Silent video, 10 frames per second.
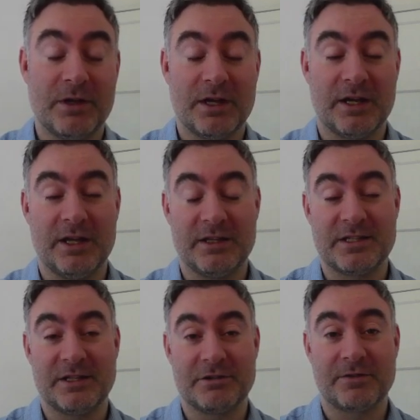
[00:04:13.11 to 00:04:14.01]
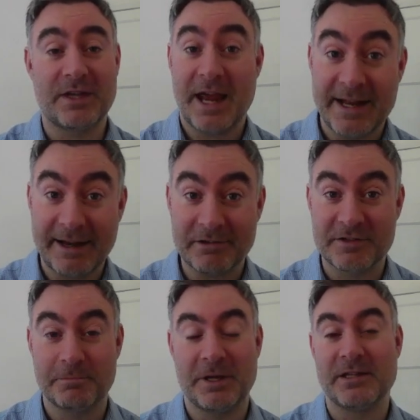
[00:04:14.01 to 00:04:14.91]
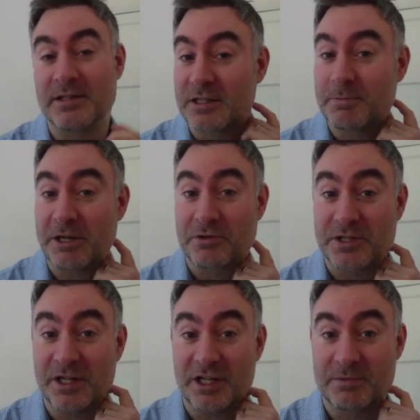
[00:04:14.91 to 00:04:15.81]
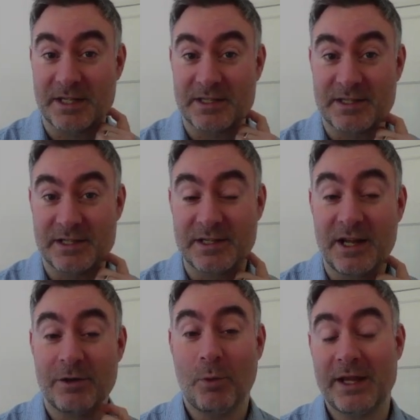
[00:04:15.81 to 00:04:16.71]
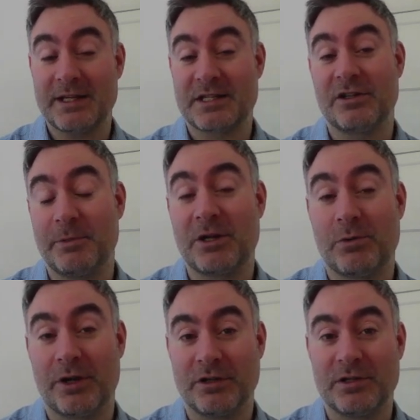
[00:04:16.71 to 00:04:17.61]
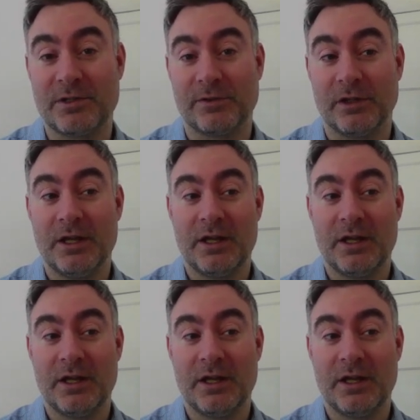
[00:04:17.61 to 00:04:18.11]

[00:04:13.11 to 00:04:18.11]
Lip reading: in the series of getting out of pins in special circumstances, where that's going to be quite useful.